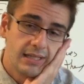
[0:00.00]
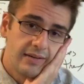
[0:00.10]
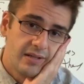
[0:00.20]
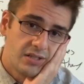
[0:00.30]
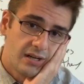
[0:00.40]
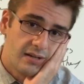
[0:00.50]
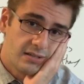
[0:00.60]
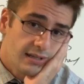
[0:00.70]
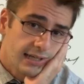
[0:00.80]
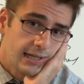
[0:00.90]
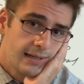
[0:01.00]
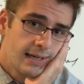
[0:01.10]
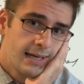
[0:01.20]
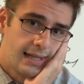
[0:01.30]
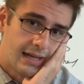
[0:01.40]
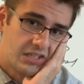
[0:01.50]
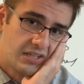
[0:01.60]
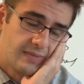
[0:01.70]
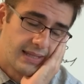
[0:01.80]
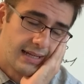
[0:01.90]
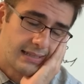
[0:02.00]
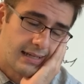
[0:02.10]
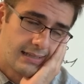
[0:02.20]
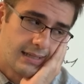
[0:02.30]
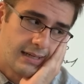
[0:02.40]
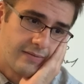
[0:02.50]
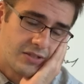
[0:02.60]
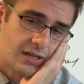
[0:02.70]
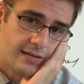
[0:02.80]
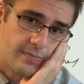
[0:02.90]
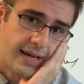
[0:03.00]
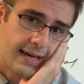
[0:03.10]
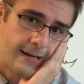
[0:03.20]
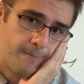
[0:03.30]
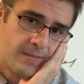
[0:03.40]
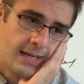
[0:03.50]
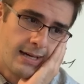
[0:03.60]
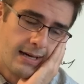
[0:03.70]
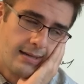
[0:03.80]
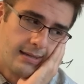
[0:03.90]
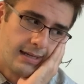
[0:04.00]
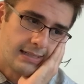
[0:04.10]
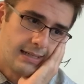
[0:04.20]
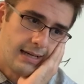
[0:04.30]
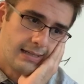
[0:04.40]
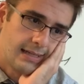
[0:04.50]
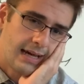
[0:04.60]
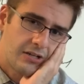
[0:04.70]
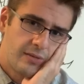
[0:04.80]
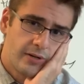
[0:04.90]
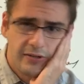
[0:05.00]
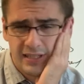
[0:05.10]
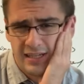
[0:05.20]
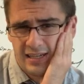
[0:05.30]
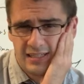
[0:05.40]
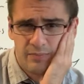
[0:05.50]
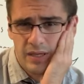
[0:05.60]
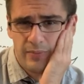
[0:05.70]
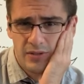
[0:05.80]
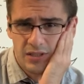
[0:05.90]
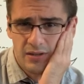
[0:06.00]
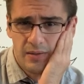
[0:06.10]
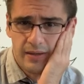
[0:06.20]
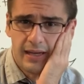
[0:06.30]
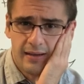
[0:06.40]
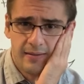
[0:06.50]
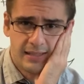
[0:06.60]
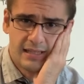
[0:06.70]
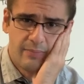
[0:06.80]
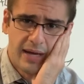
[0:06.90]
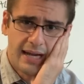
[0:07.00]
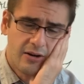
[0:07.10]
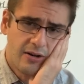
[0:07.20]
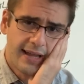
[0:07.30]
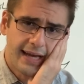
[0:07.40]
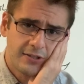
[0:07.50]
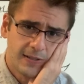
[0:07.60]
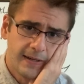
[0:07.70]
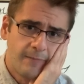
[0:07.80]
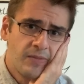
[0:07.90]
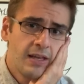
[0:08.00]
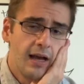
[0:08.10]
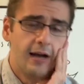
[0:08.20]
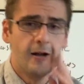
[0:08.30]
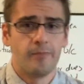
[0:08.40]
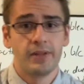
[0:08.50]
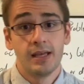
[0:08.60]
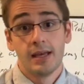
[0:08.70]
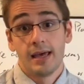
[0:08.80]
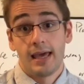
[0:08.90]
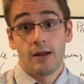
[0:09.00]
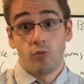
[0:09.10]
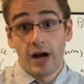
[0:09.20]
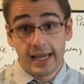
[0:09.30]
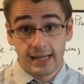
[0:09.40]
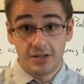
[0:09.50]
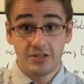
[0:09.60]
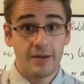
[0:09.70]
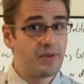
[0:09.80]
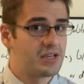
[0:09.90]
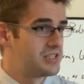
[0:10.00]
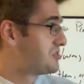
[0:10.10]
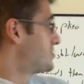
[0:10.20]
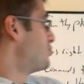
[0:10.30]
giving to charity is good, and then he can change his mind the next day and say giving to charity is bad, and then the next day he can say actually murdering innocent people is a good thing. It's not bad at all, actually. And why can he do that? Because it's just